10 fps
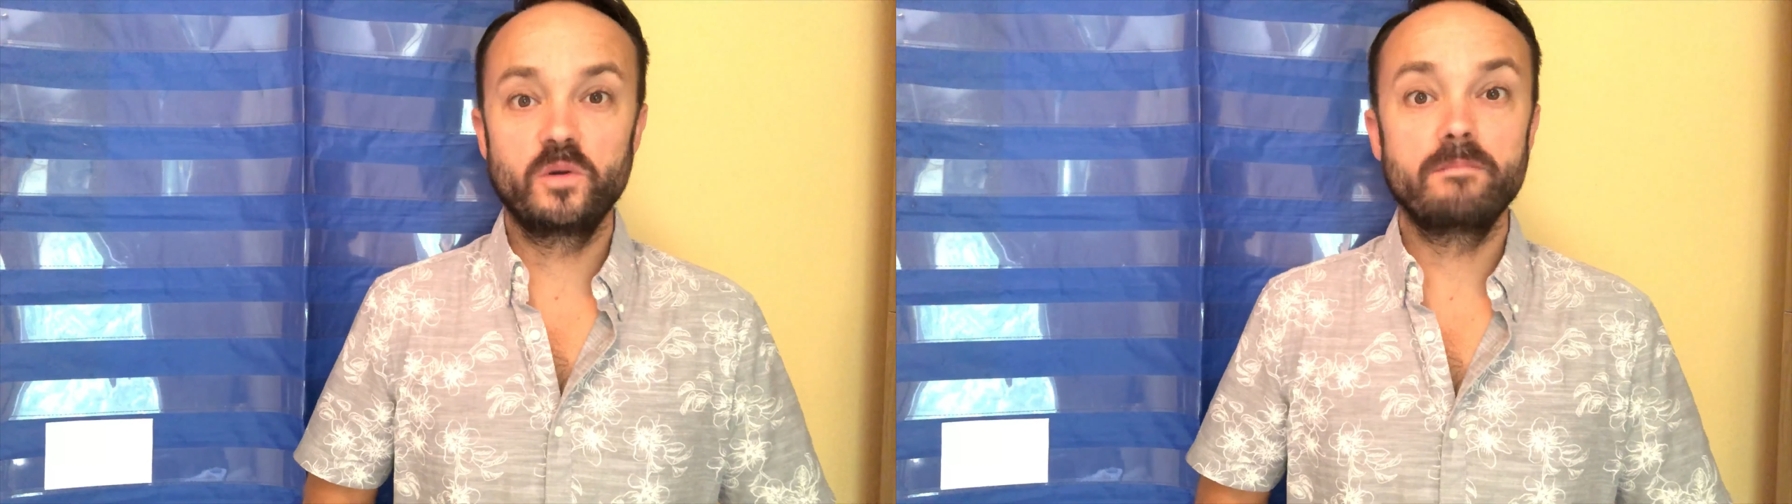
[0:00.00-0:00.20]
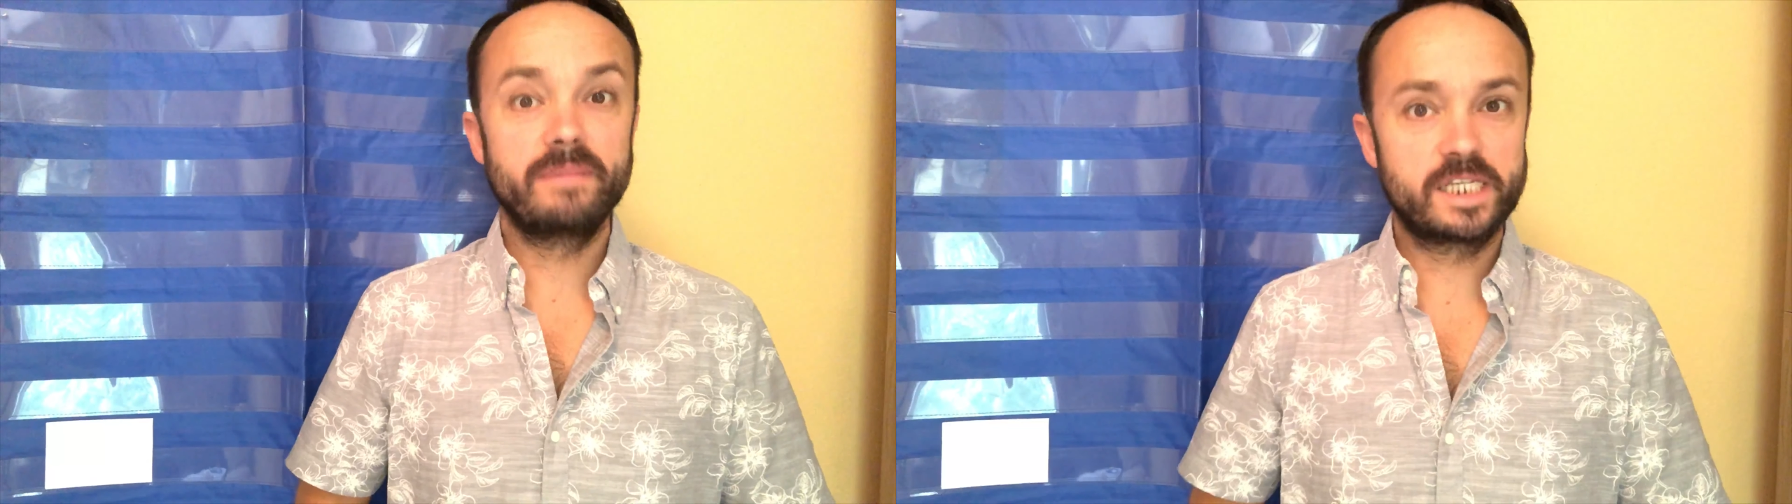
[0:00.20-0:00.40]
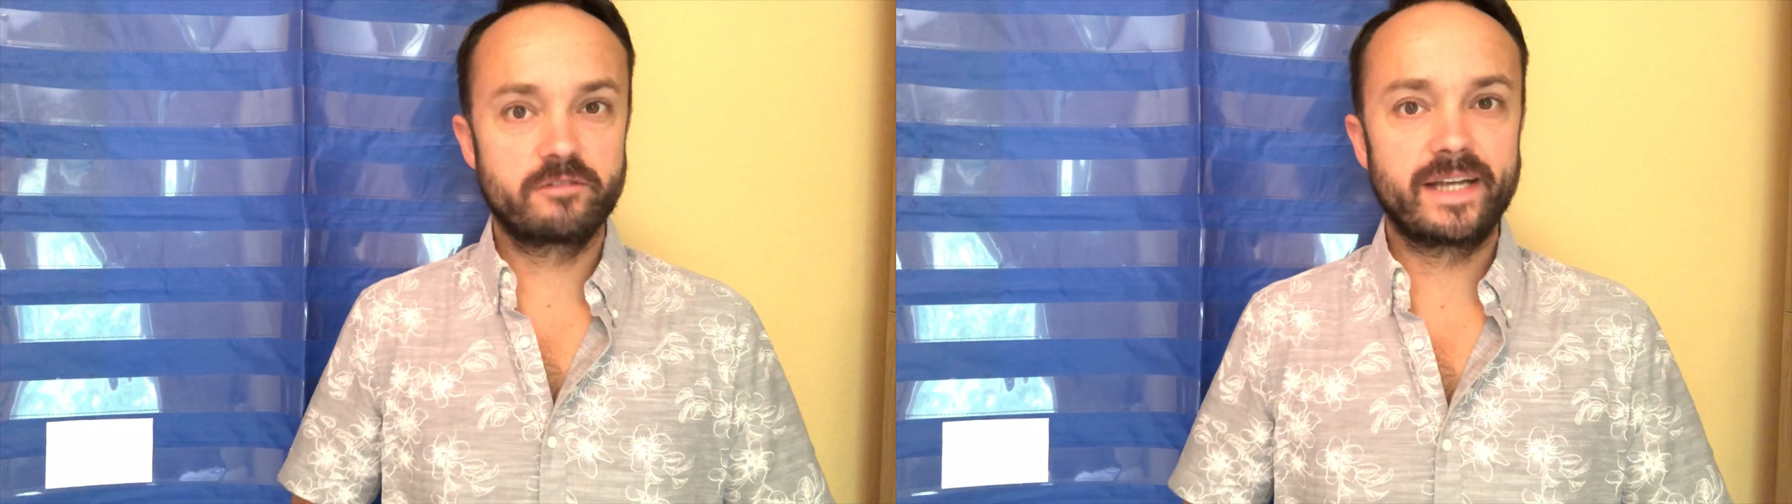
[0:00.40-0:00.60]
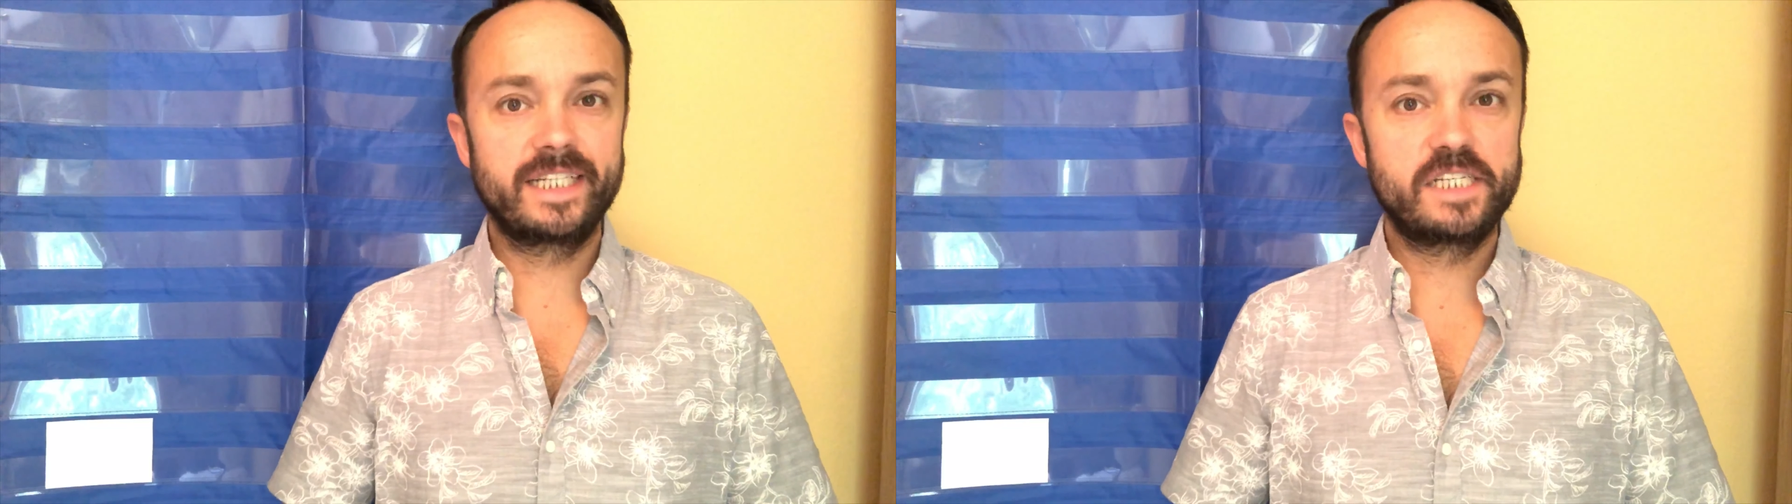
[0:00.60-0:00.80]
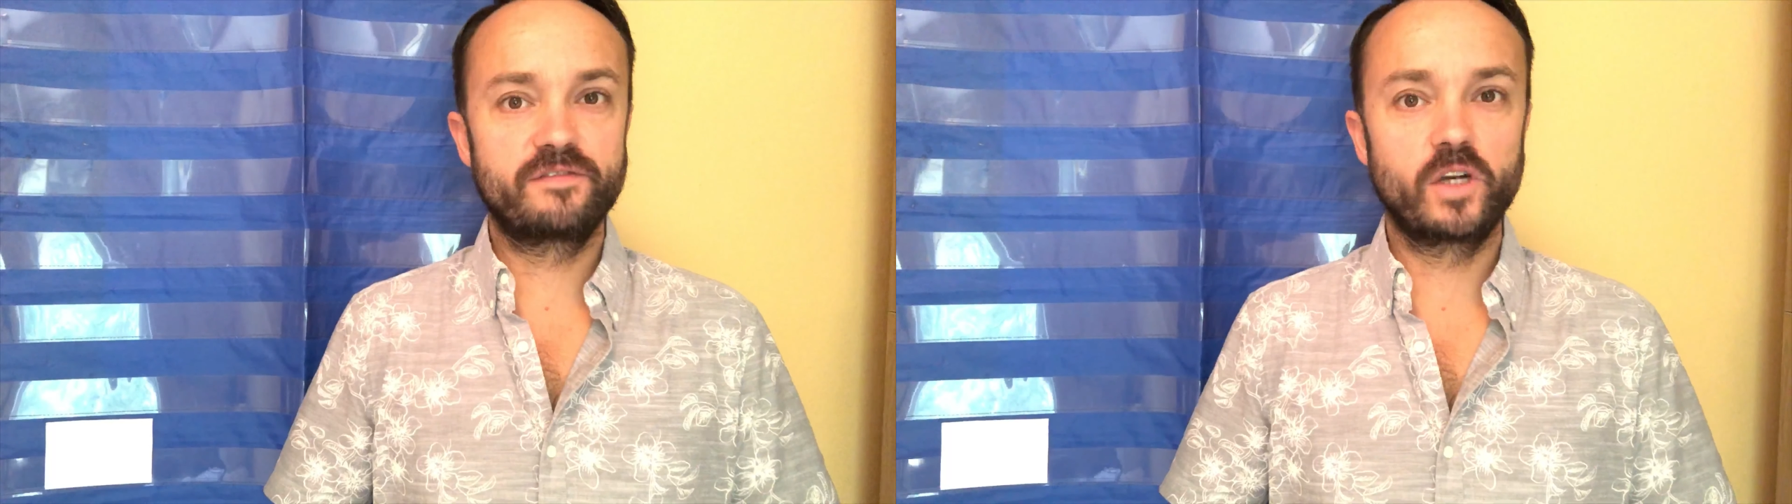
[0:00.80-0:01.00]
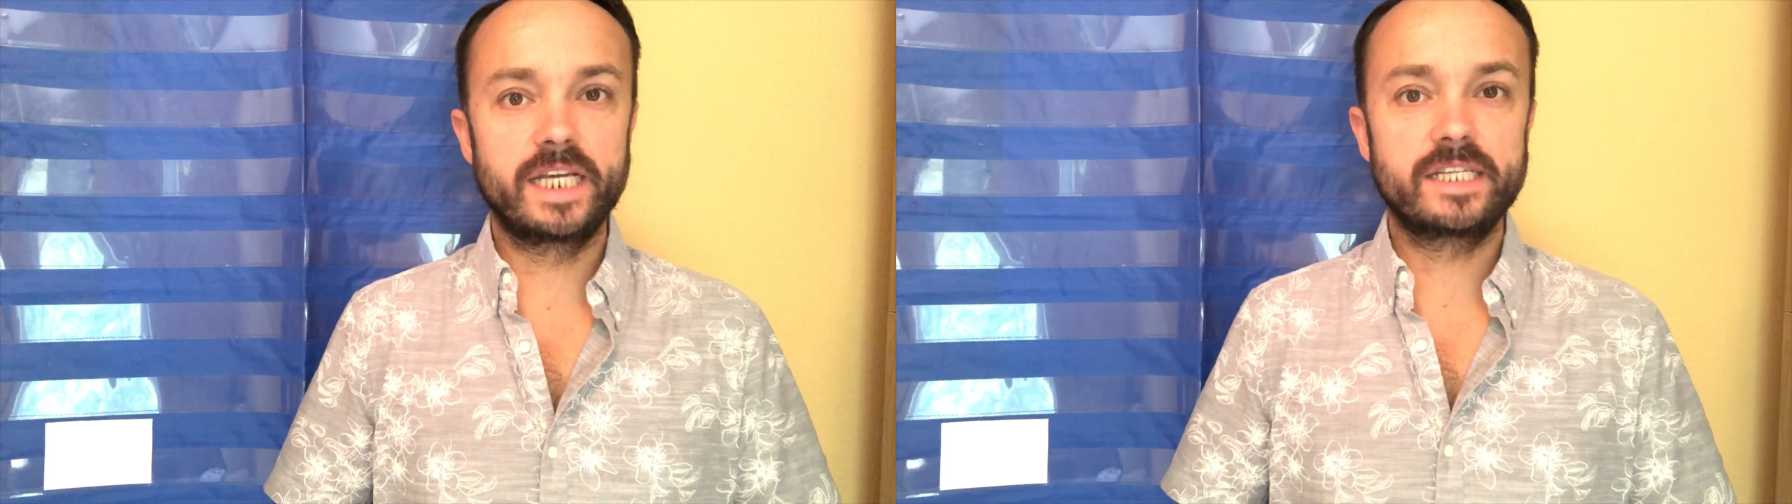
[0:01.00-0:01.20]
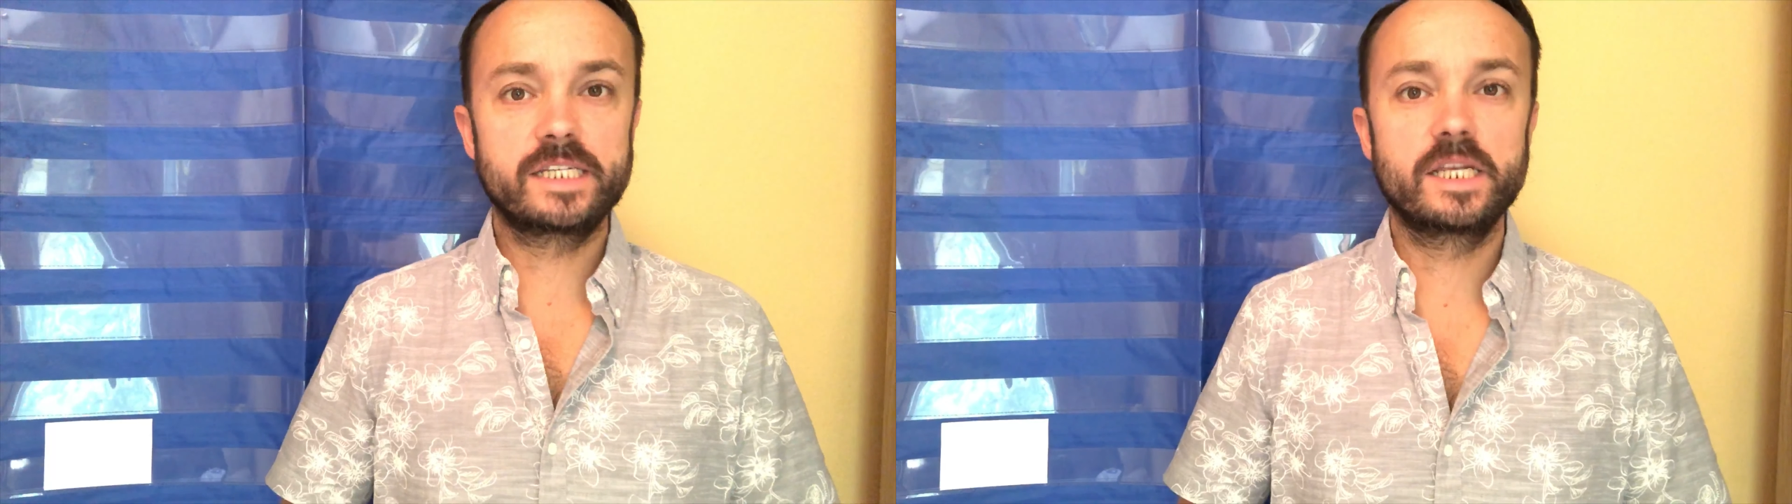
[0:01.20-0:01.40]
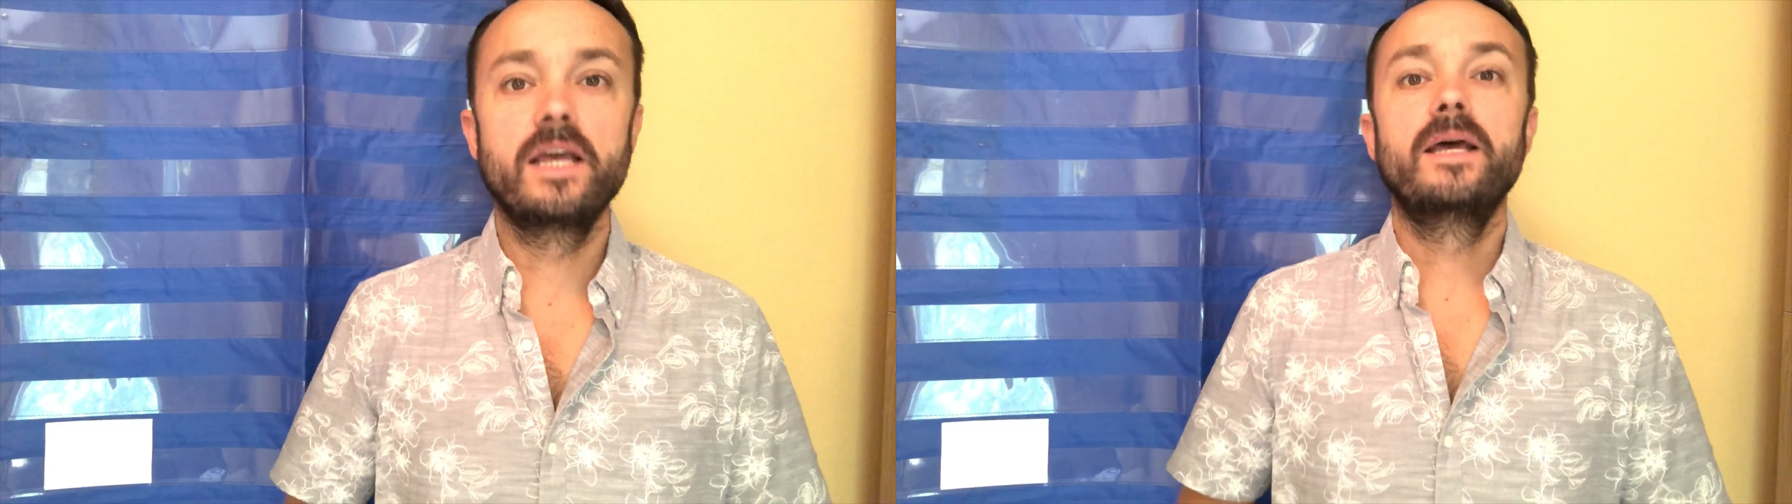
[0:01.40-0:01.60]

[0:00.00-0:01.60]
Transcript: Mr. Addley's Phonics.